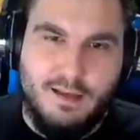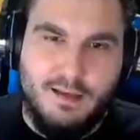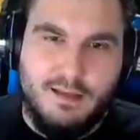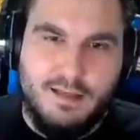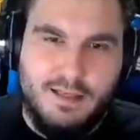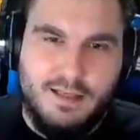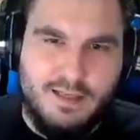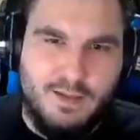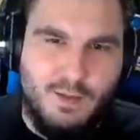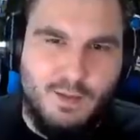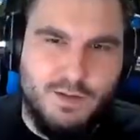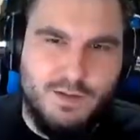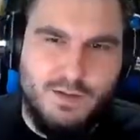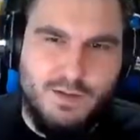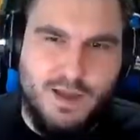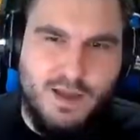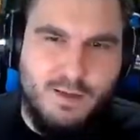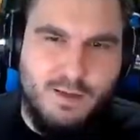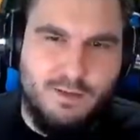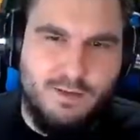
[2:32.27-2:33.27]
Didn't someone do
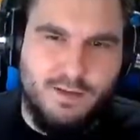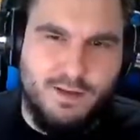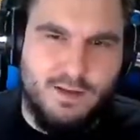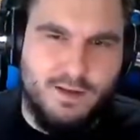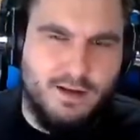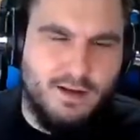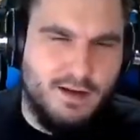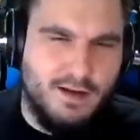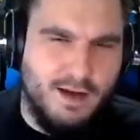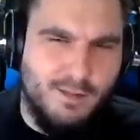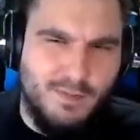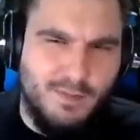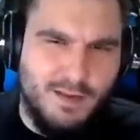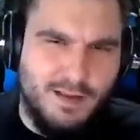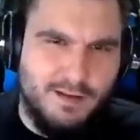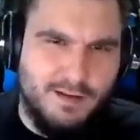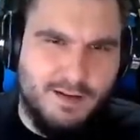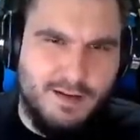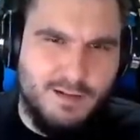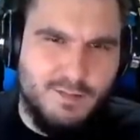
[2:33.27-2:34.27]
that with a couple
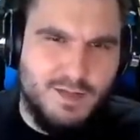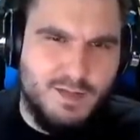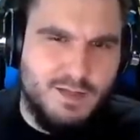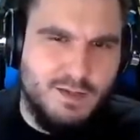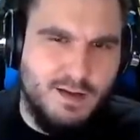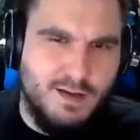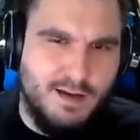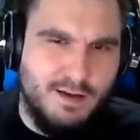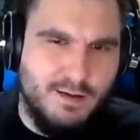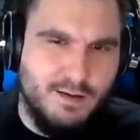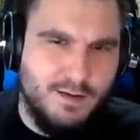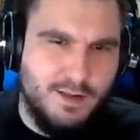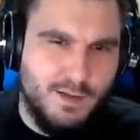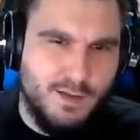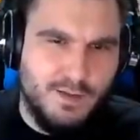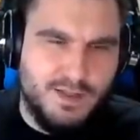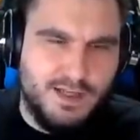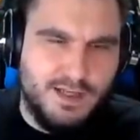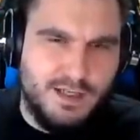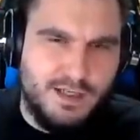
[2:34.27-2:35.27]
other games too? I know there
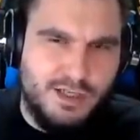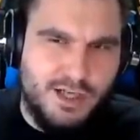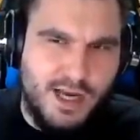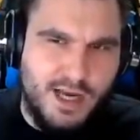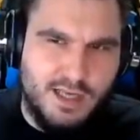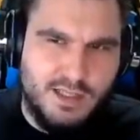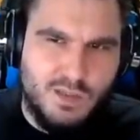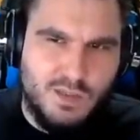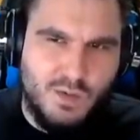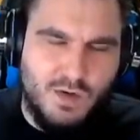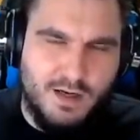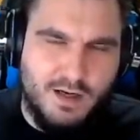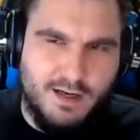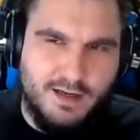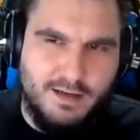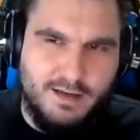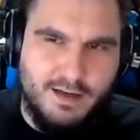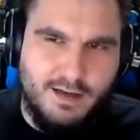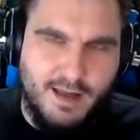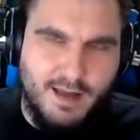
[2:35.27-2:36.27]
was like a chess
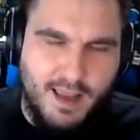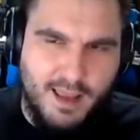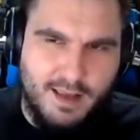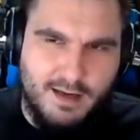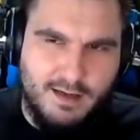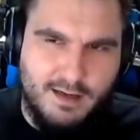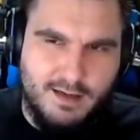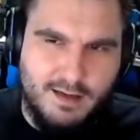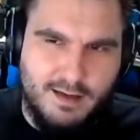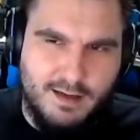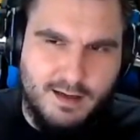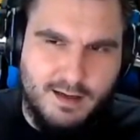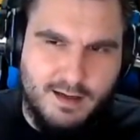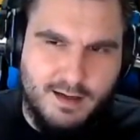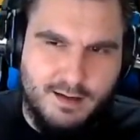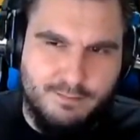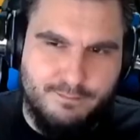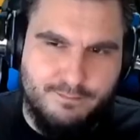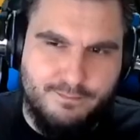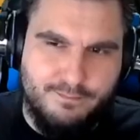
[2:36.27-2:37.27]
one and
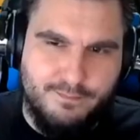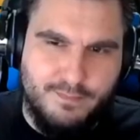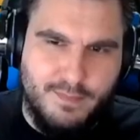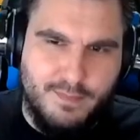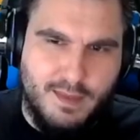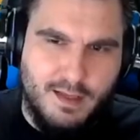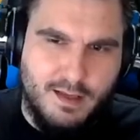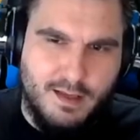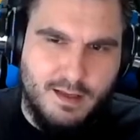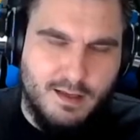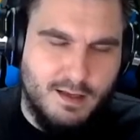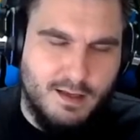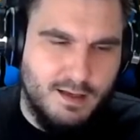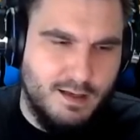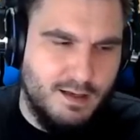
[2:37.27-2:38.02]
isn't there?